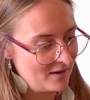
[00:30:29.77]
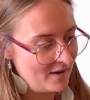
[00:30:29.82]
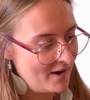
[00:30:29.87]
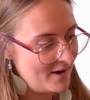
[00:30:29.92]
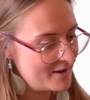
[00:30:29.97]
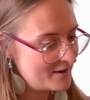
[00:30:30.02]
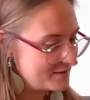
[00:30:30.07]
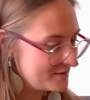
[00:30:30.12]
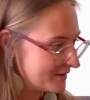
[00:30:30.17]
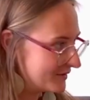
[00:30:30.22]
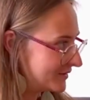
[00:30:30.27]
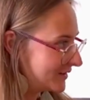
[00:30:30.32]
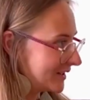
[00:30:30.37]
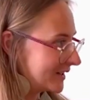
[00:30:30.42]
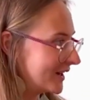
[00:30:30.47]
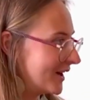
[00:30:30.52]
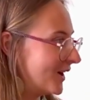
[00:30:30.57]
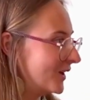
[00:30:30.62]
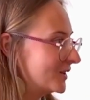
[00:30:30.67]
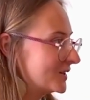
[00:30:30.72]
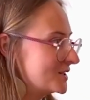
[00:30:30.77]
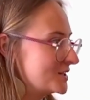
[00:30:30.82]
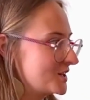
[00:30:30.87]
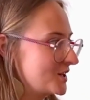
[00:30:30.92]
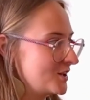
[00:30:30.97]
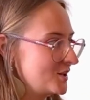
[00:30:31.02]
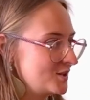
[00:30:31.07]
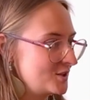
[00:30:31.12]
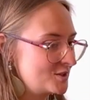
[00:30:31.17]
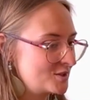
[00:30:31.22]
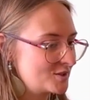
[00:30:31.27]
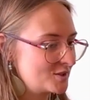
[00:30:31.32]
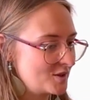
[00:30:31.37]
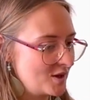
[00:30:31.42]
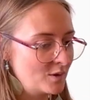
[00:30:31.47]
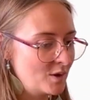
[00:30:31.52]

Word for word: lot of different cultures,